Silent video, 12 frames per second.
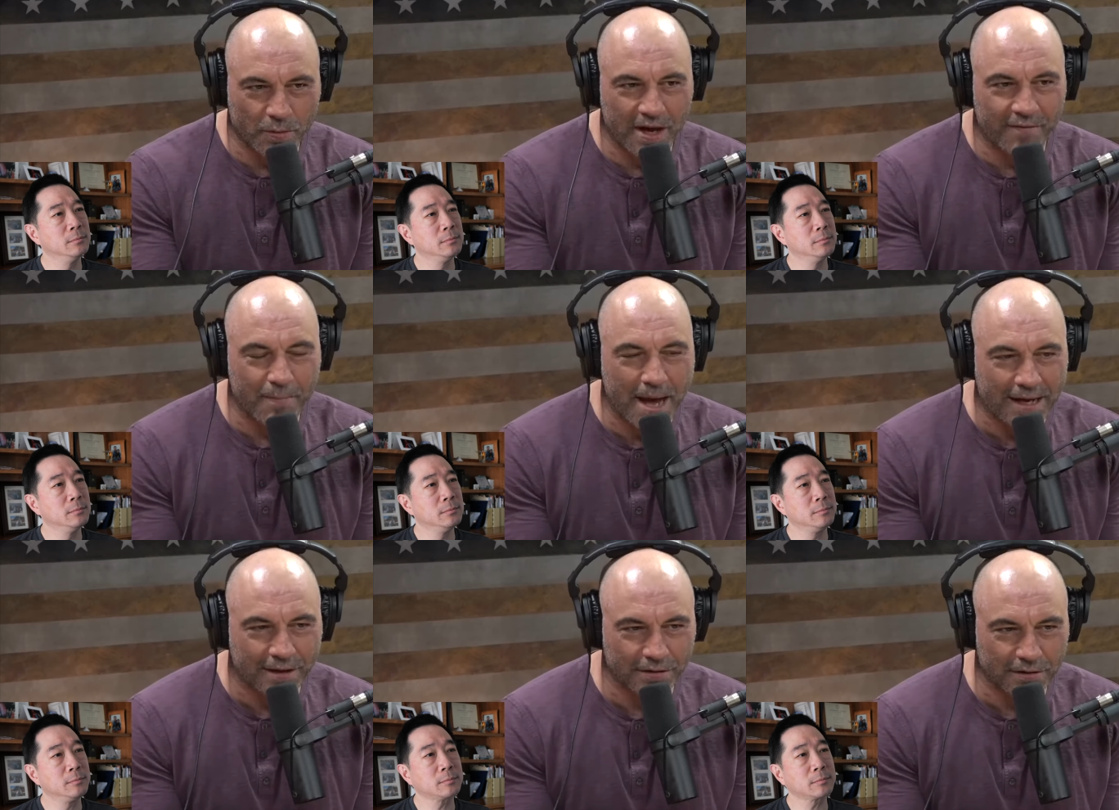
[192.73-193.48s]
Speaker 1: yeah. we have
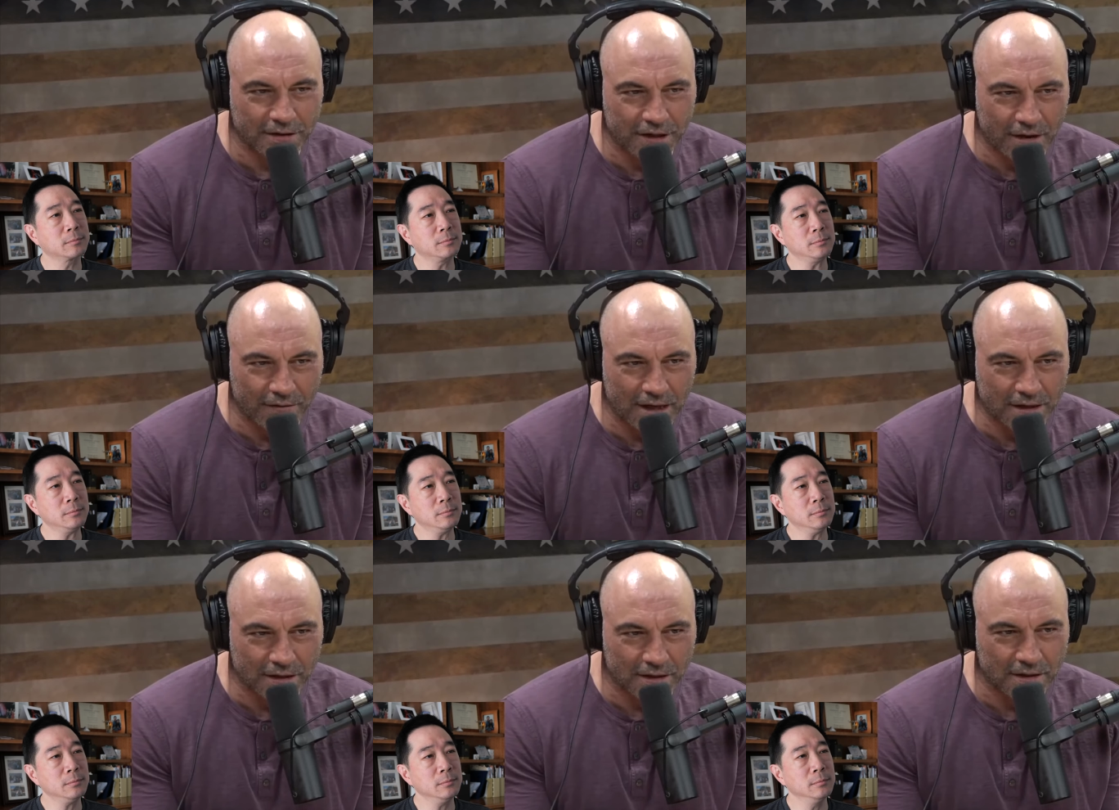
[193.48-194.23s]
macular
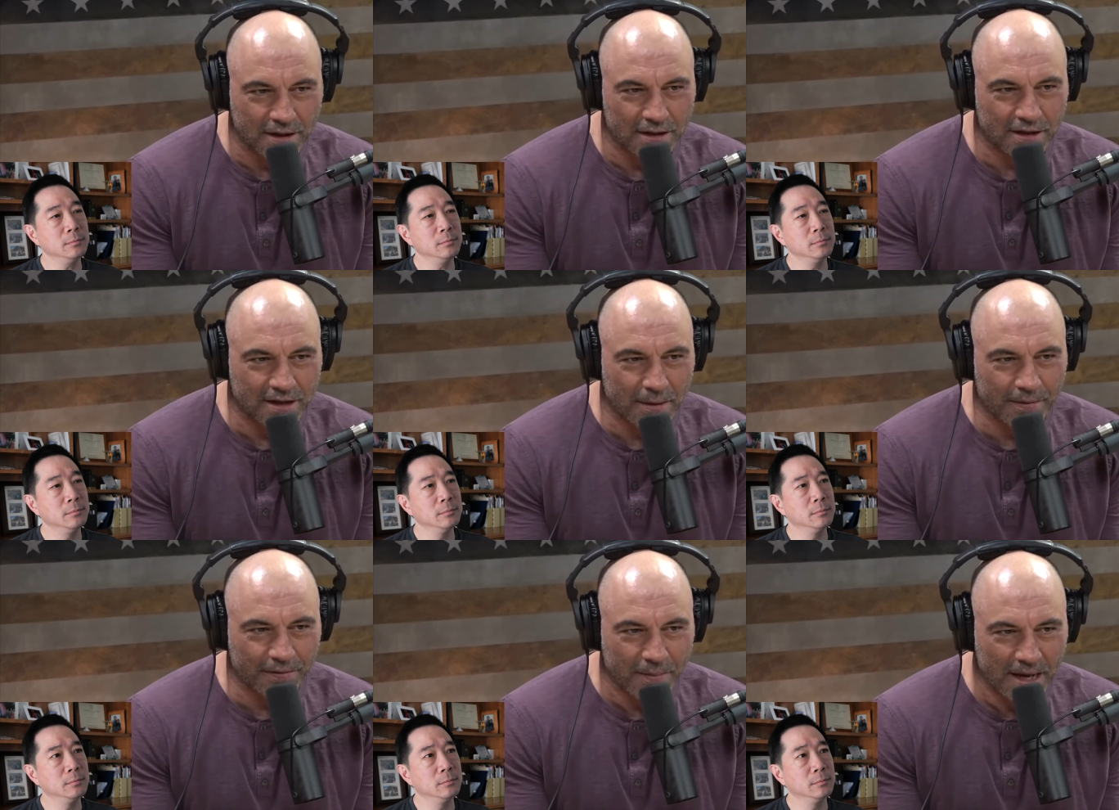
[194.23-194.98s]
degeneration that's
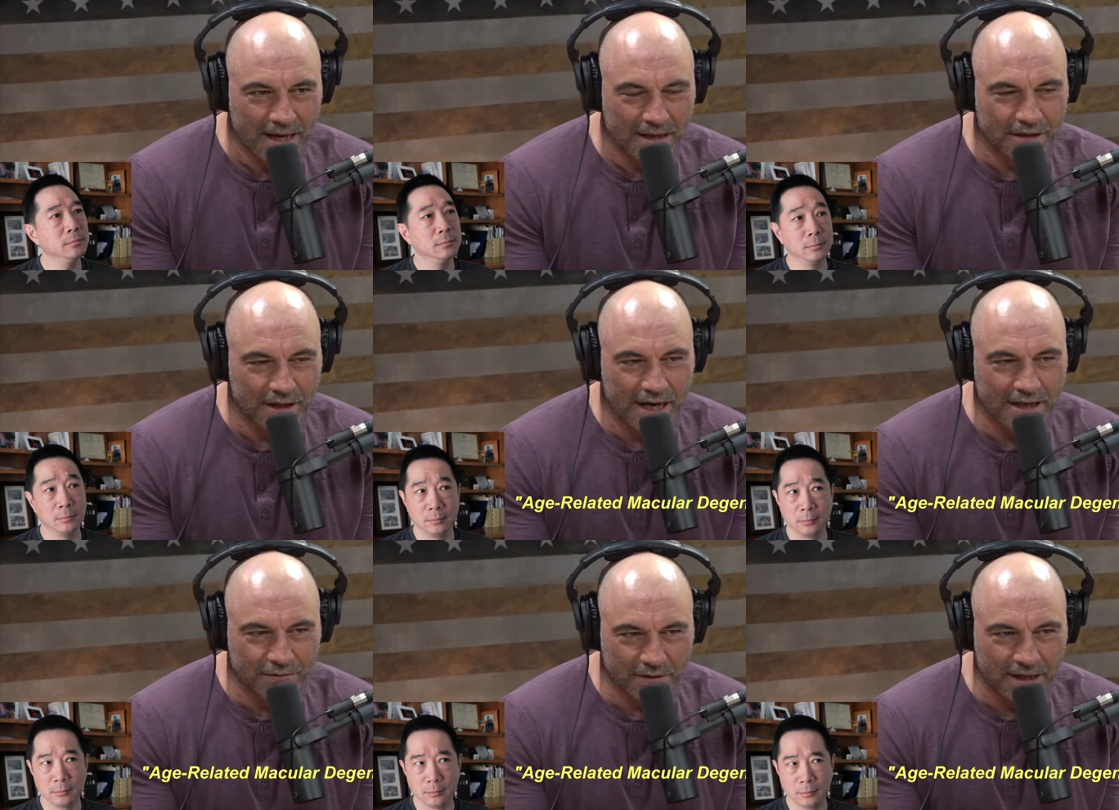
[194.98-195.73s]
coming from age.
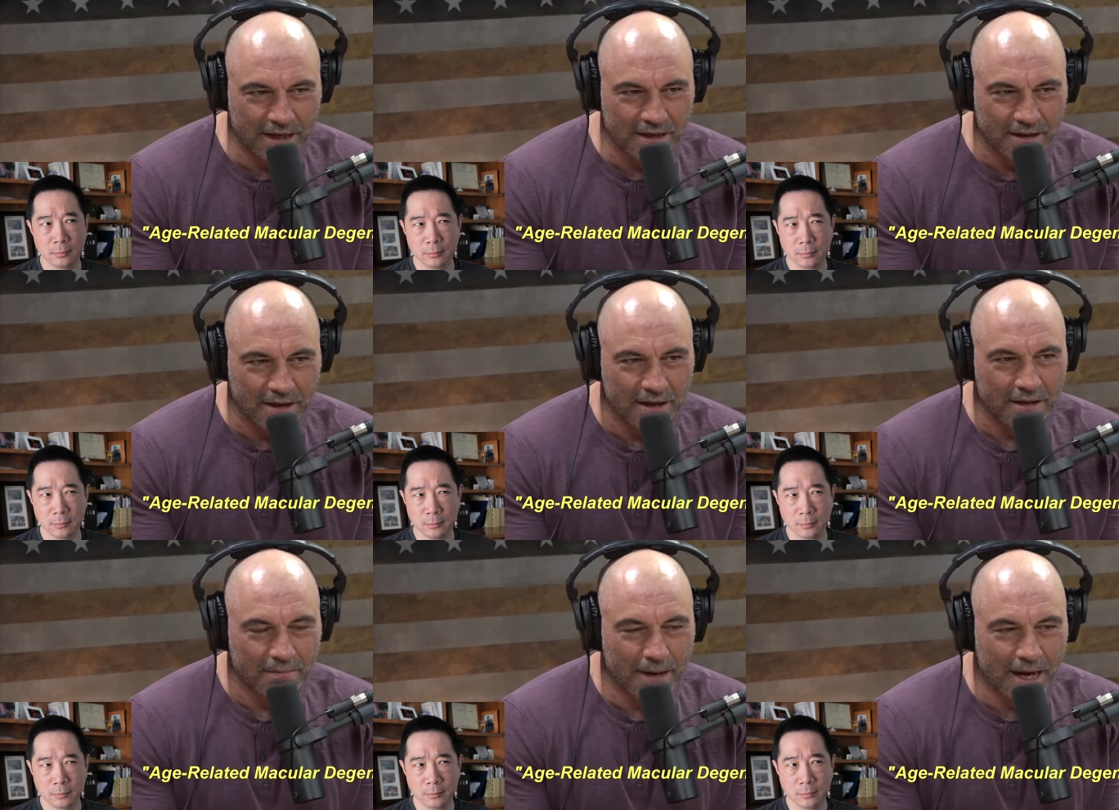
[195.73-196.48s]
Age-related
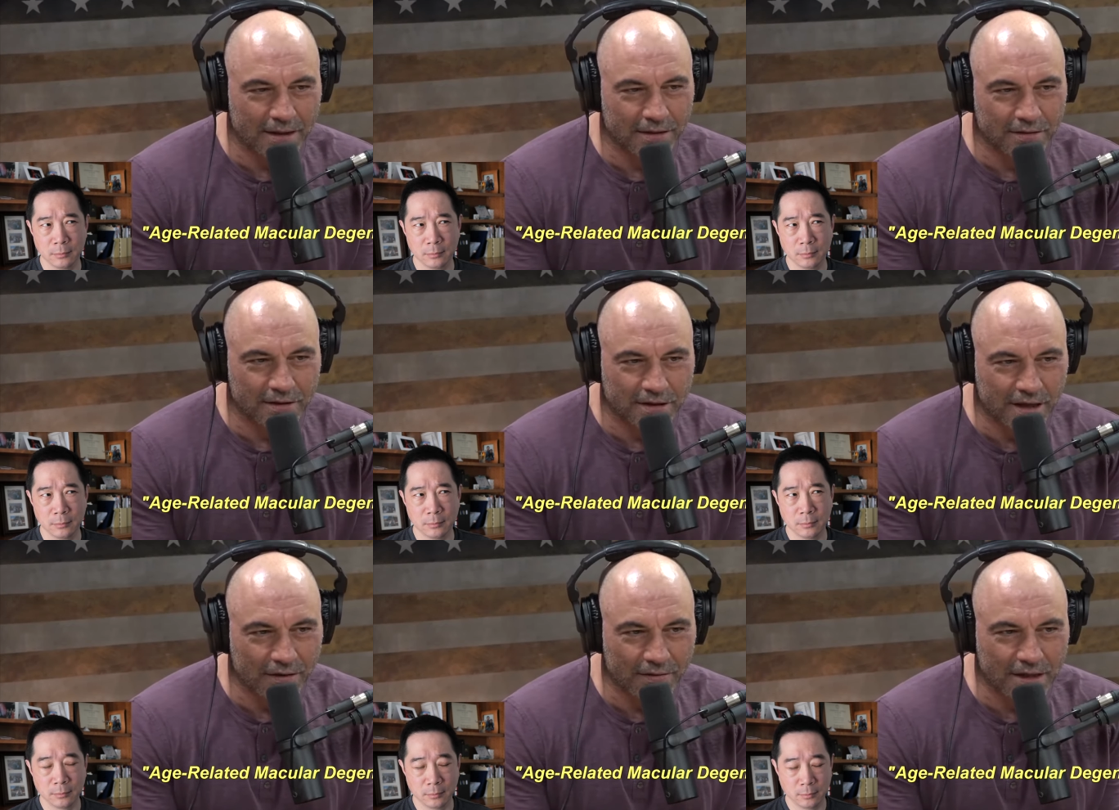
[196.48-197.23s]
macular
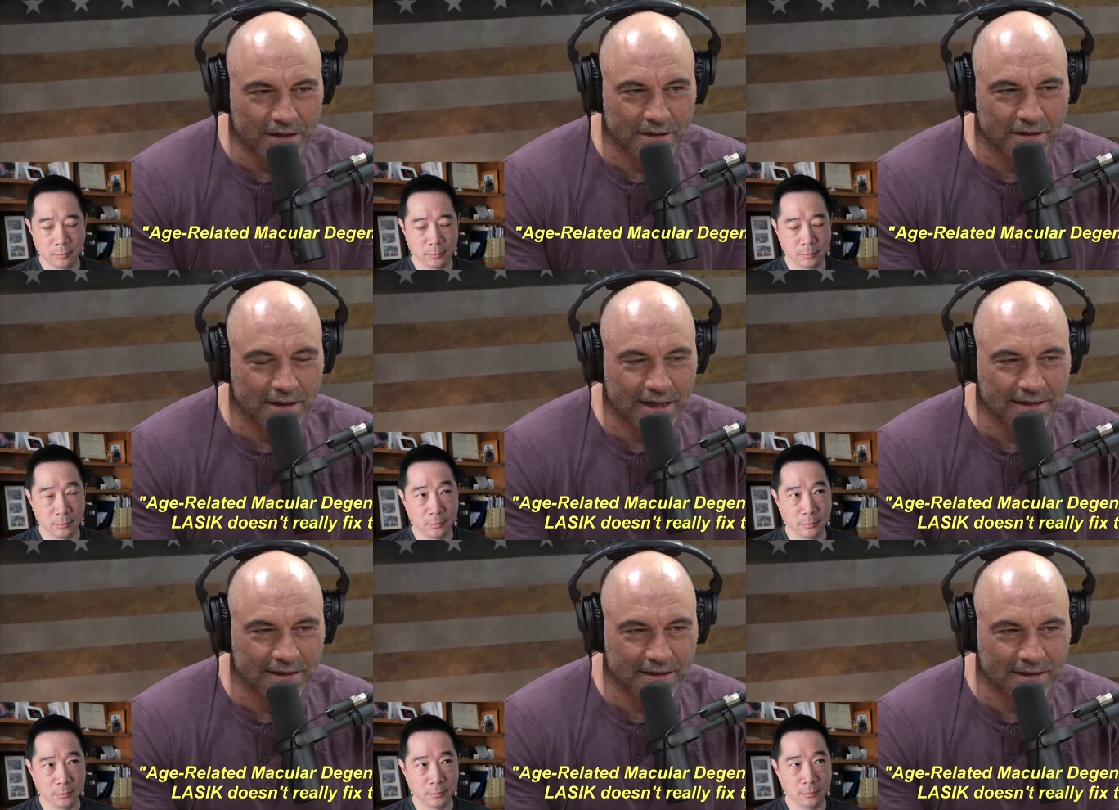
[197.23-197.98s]
degeneration,
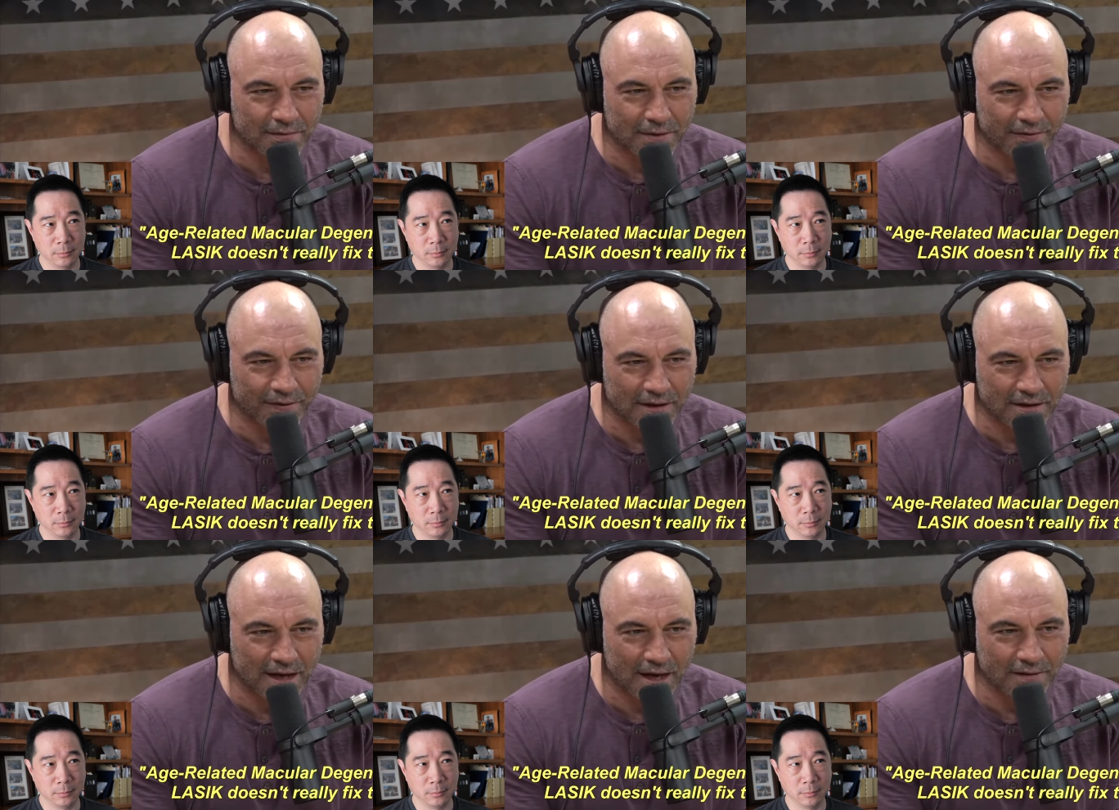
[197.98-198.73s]
LASIK doesn't really
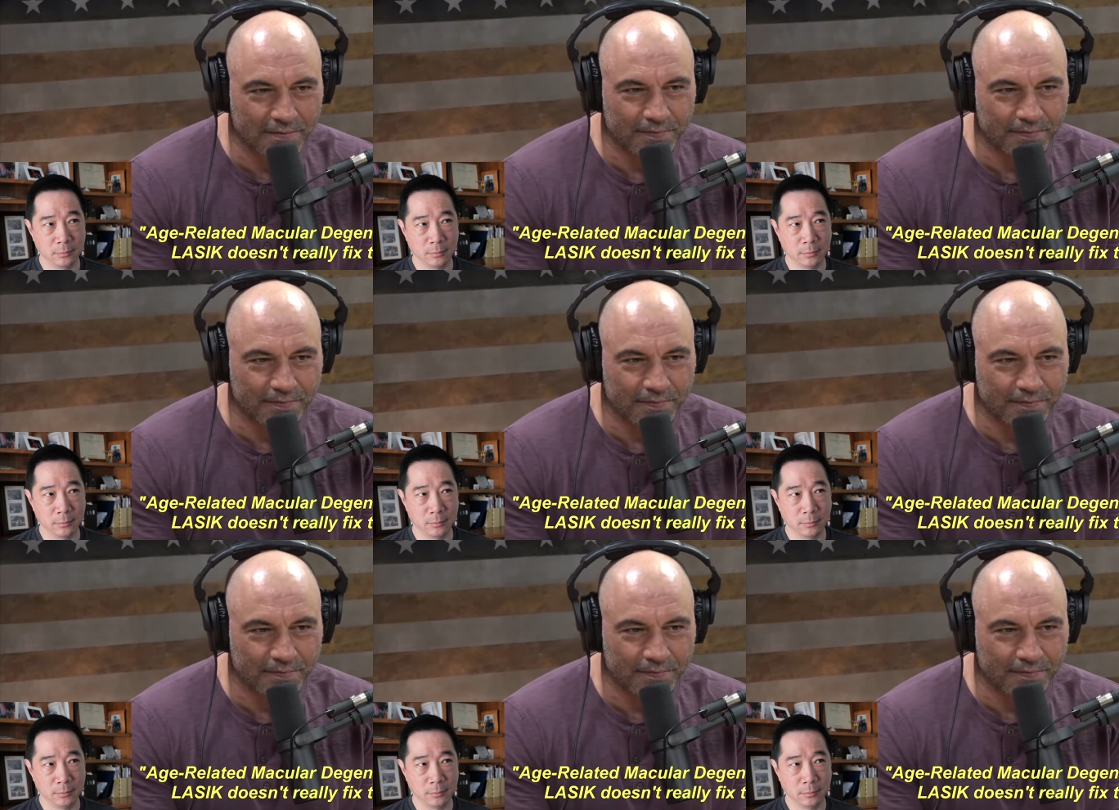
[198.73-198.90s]
fix that.